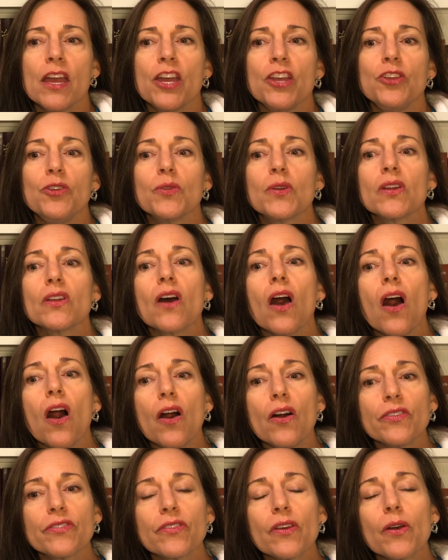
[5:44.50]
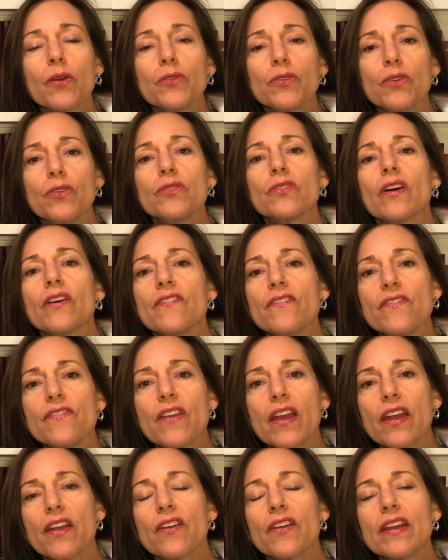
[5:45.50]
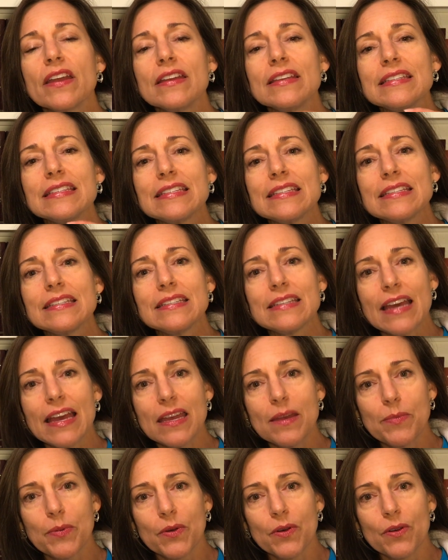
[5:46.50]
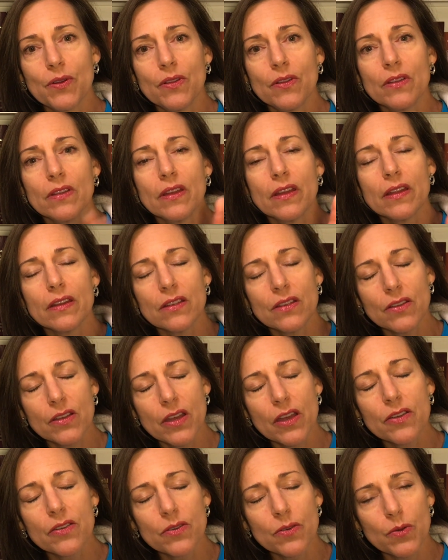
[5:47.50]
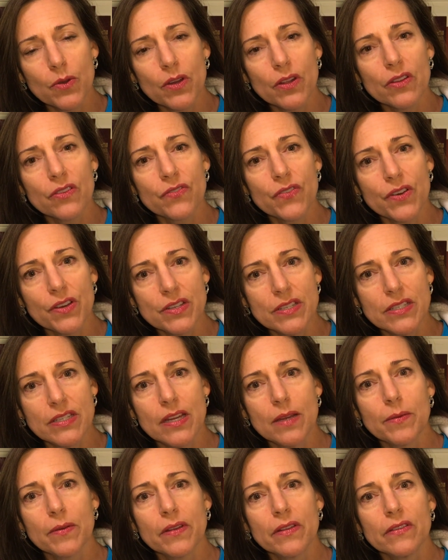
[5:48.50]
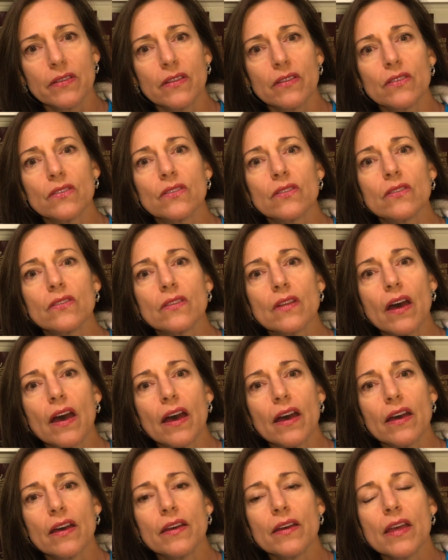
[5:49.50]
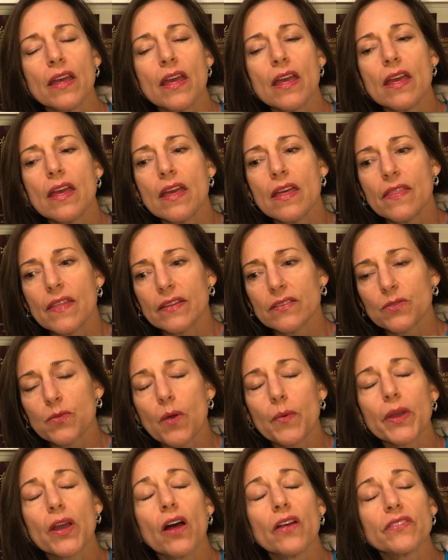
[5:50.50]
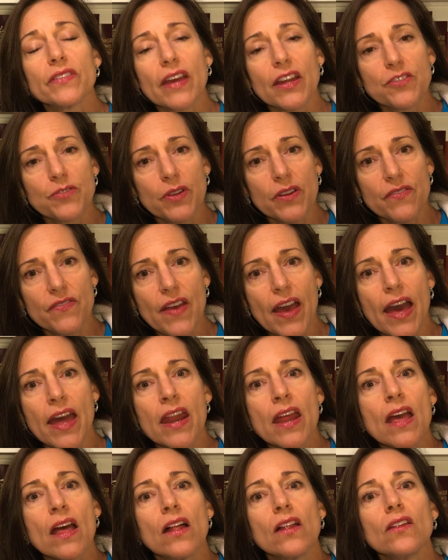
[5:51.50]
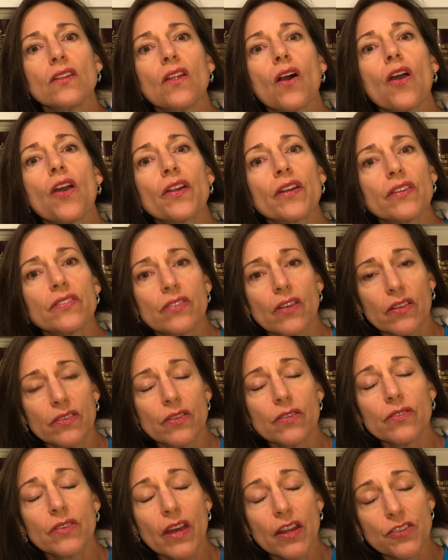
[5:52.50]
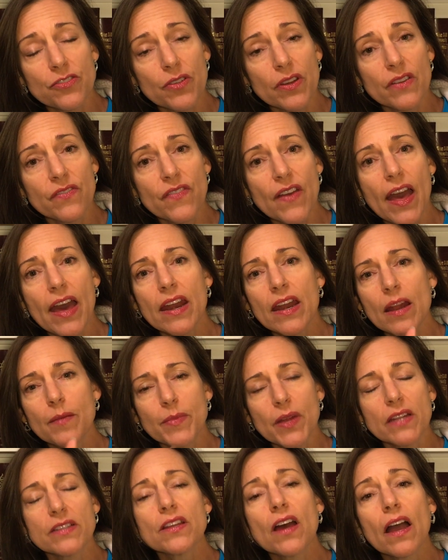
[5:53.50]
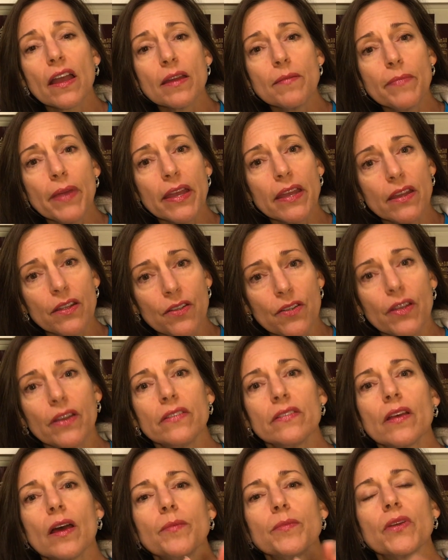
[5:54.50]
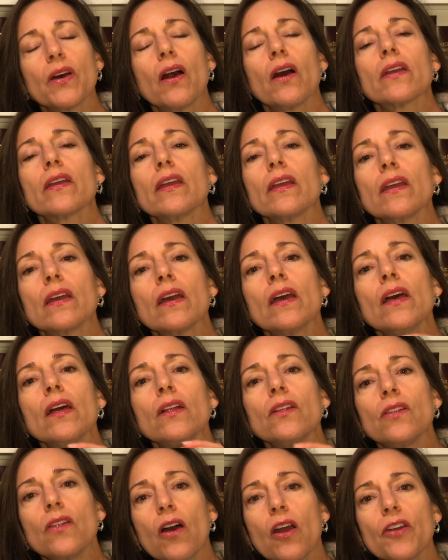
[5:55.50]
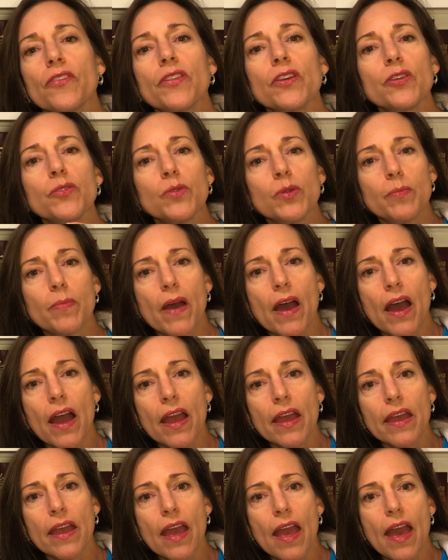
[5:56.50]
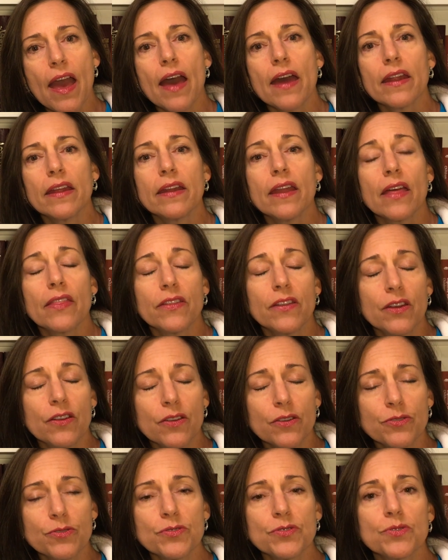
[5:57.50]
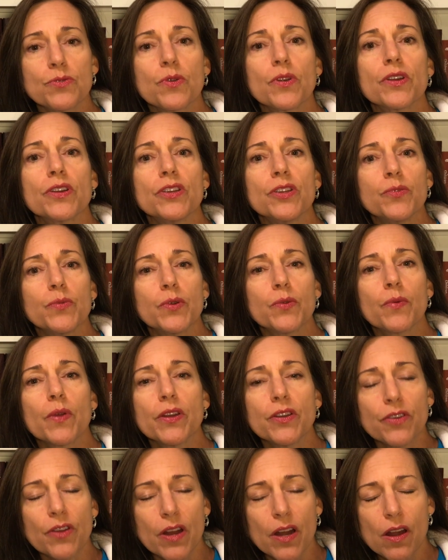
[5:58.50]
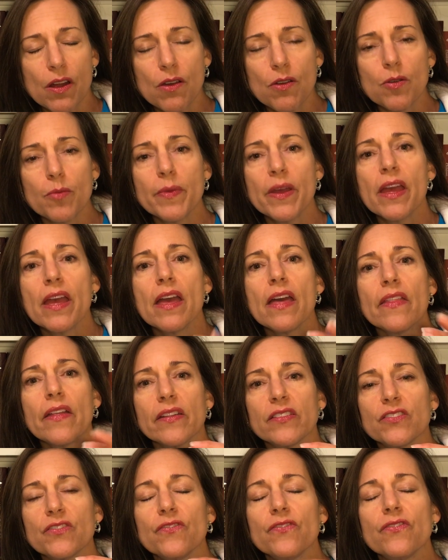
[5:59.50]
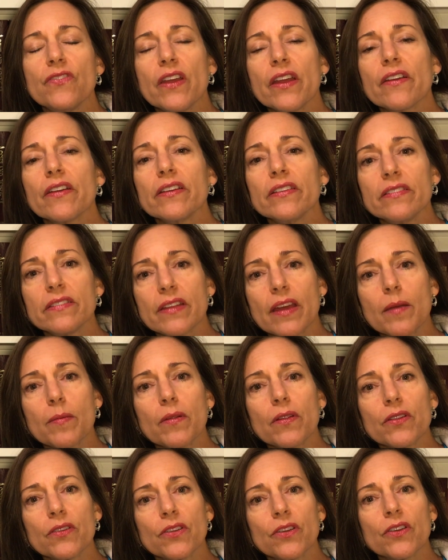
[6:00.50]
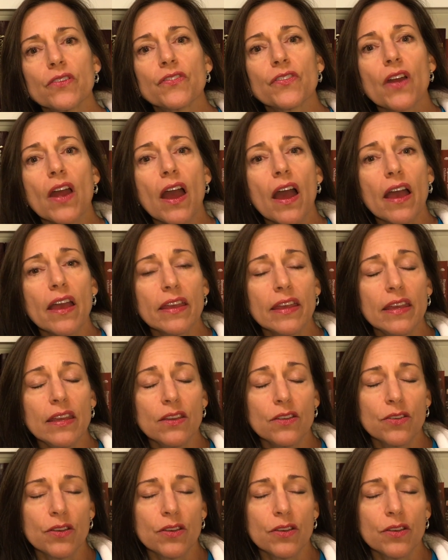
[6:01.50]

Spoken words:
You can also use a very stable, and coconut oil is very stable. That's what we call saturated fat. Lard is also saturated fat, and I'm not talking bacon grease. I'm talking lard that you would buy at an ethnic grocery store and you would render at home. That's very stable and good for high heat